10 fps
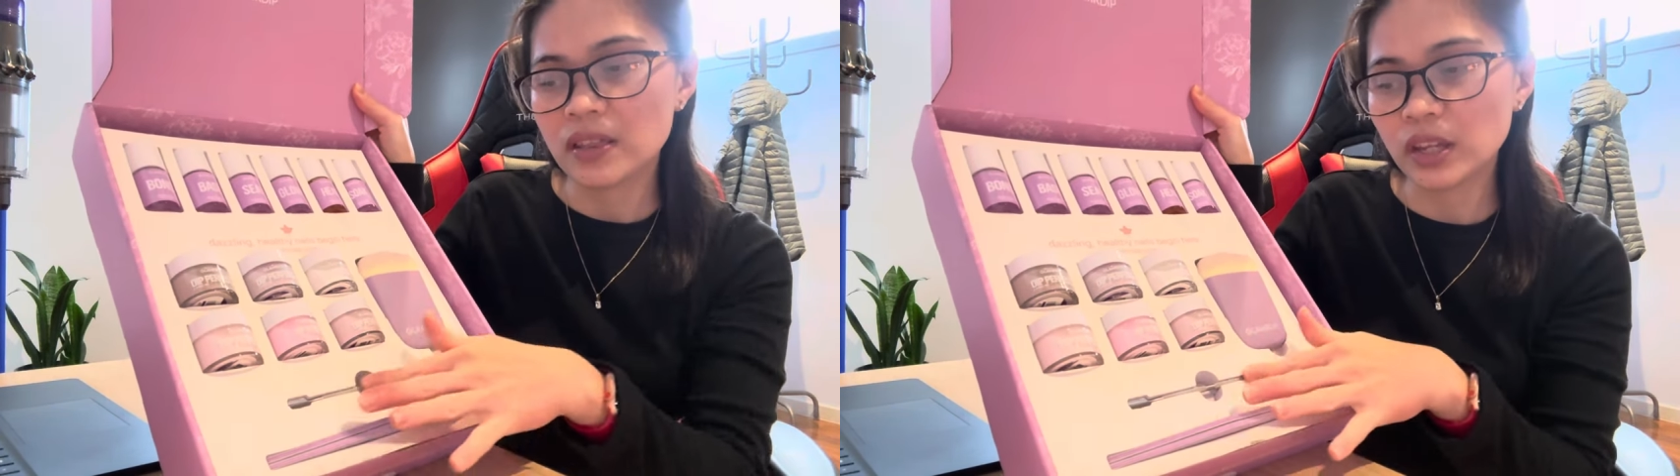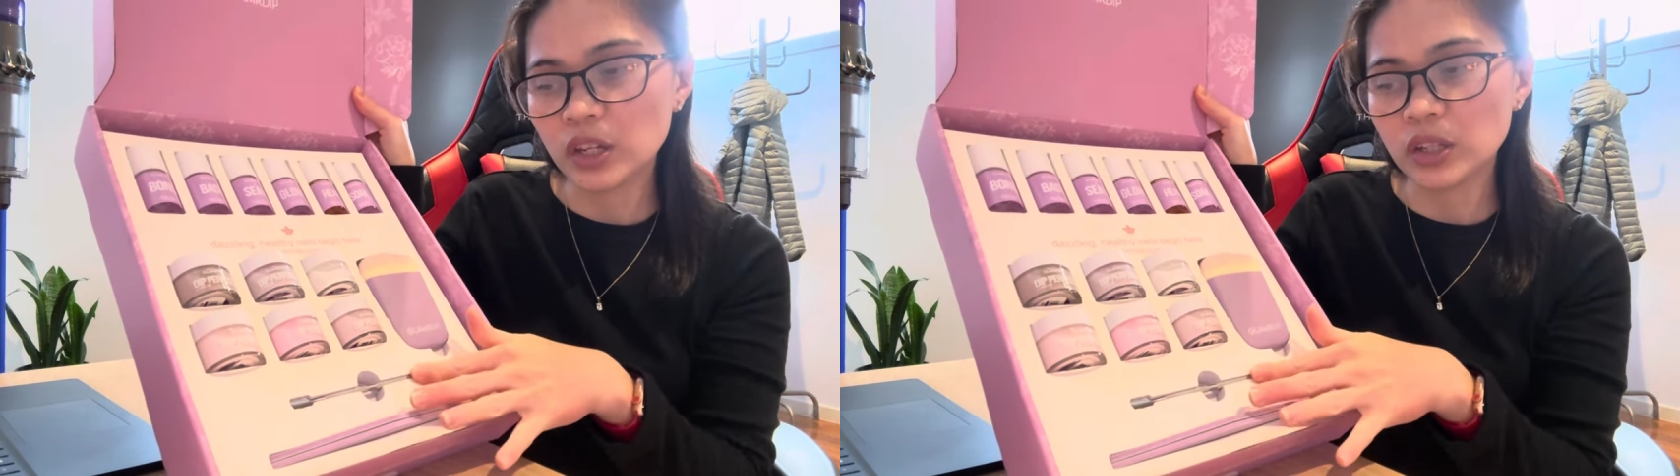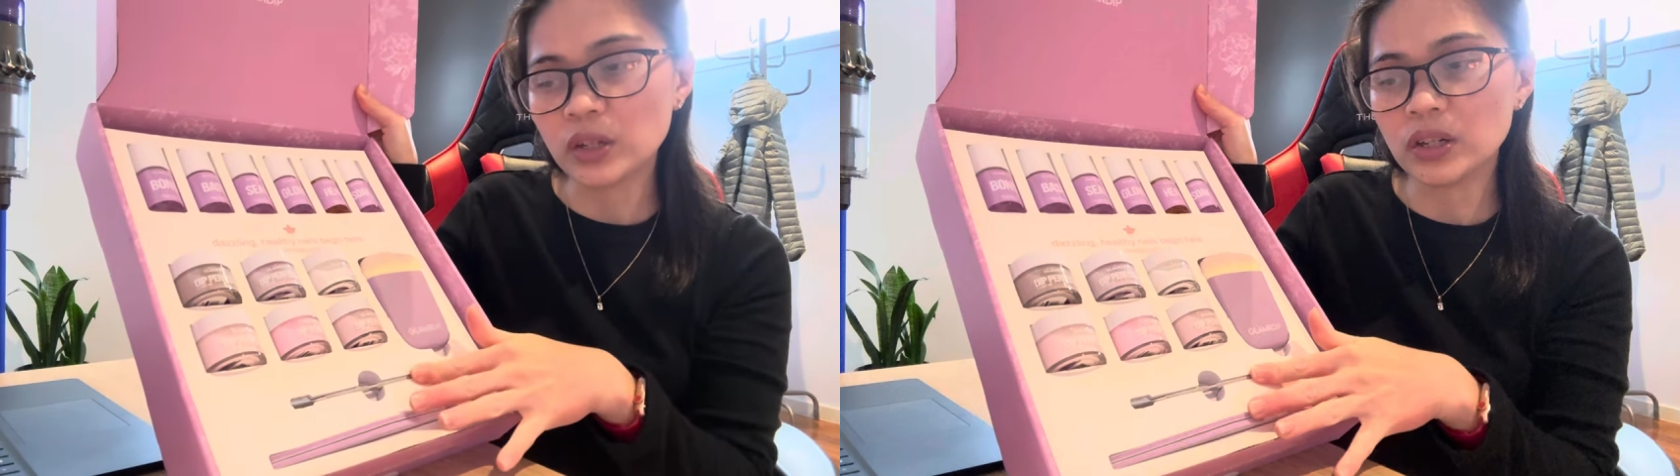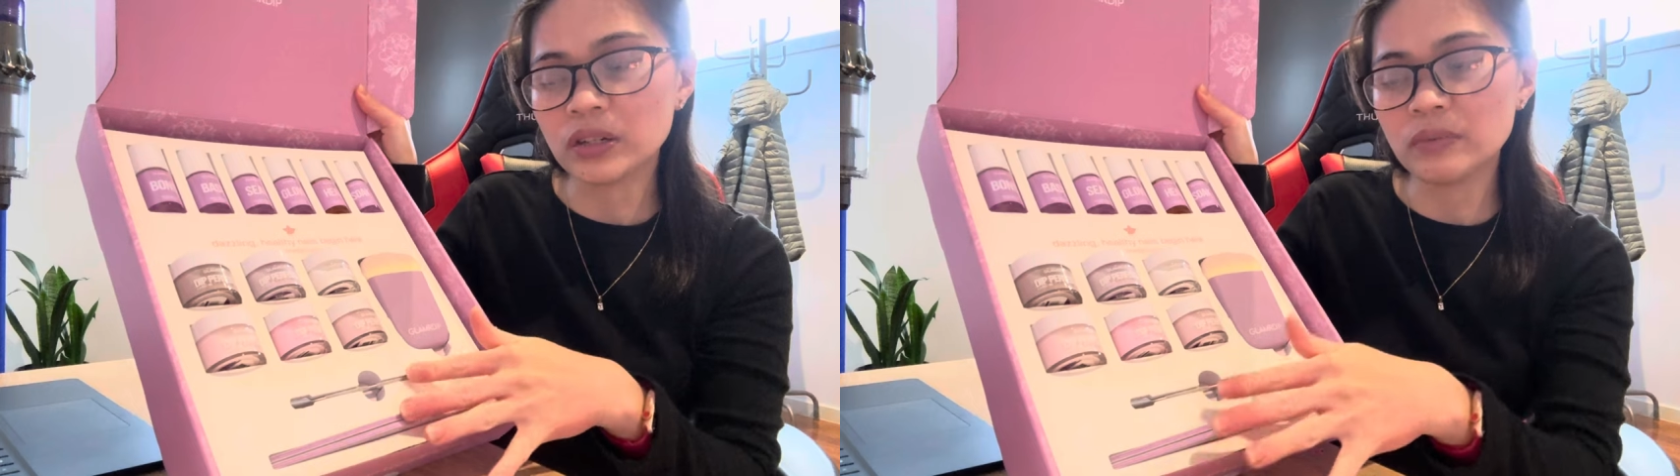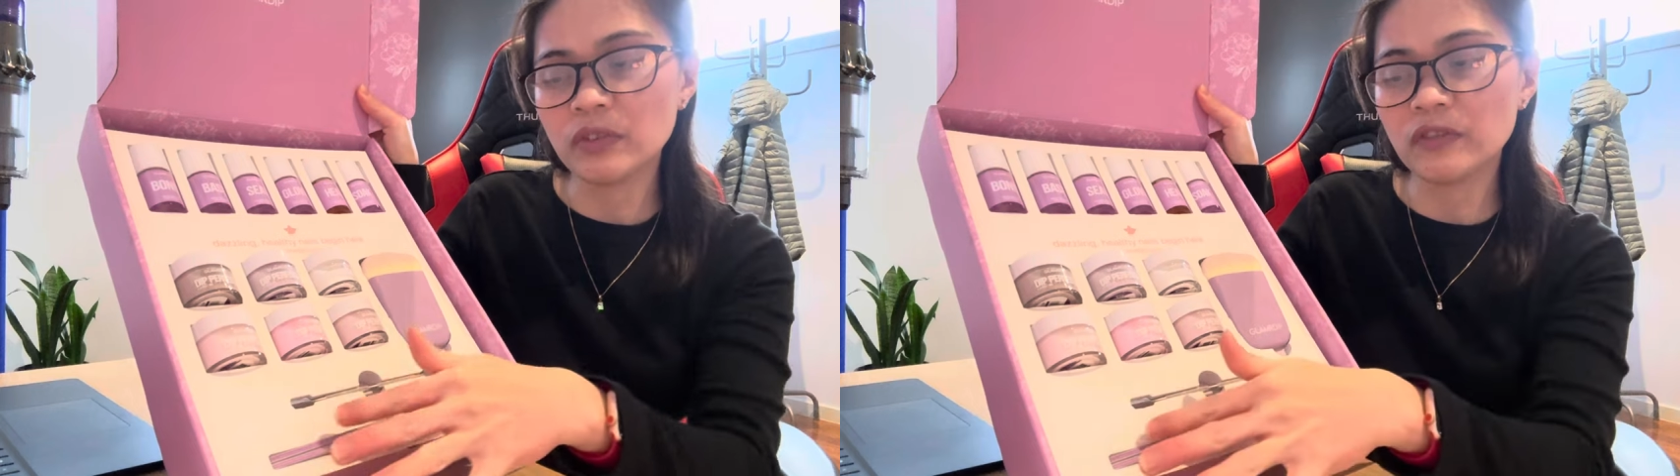the cuticle
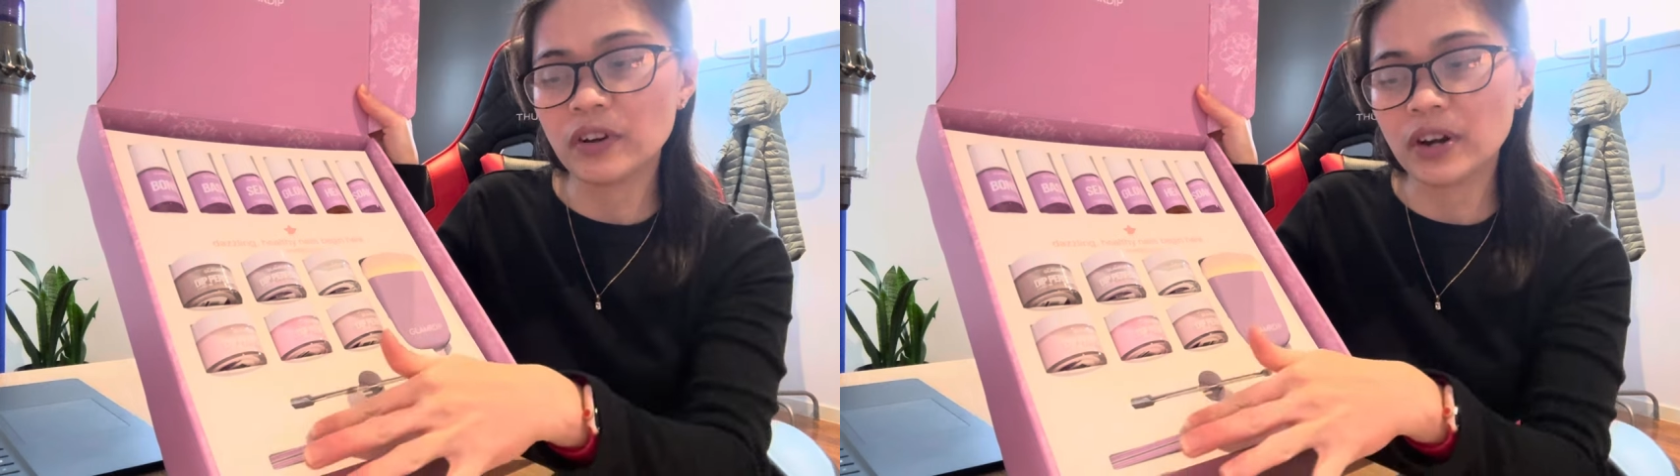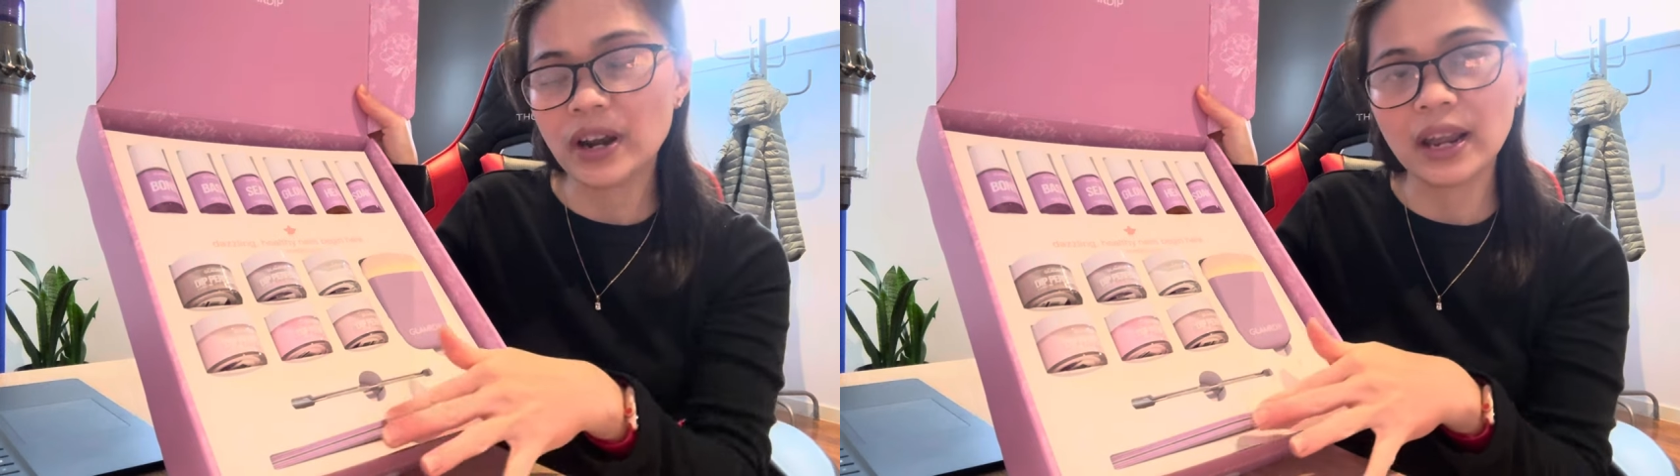remover,